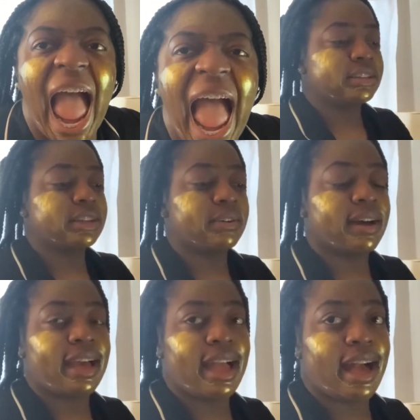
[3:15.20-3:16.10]
so i
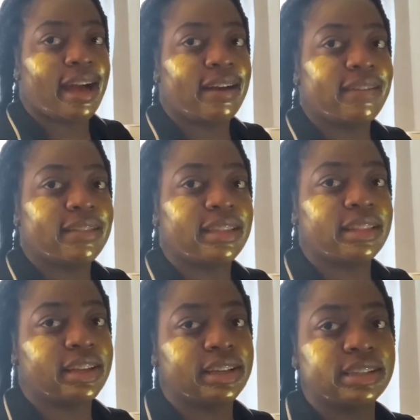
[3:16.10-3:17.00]
had
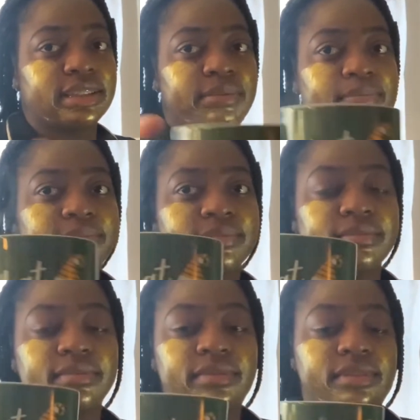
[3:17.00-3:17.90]
this
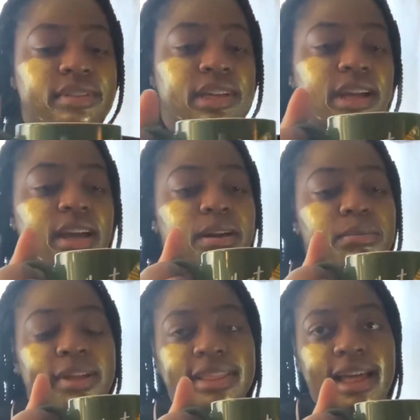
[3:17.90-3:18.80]

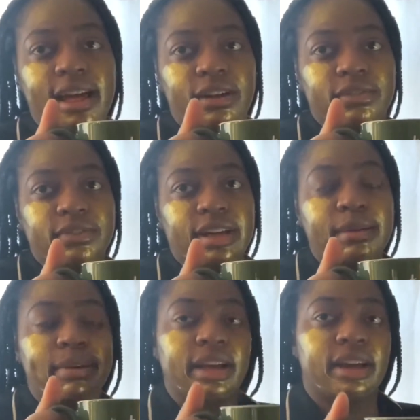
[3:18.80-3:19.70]
what the elf
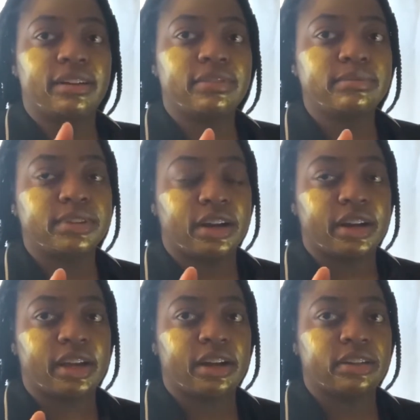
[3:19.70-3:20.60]
cup i got it from
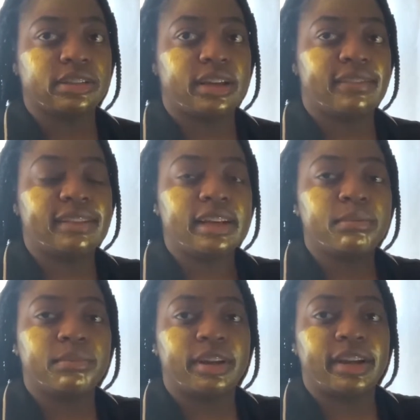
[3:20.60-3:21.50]
target also everything
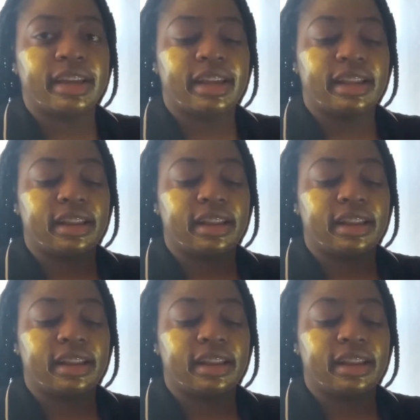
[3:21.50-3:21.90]
i'm wearing in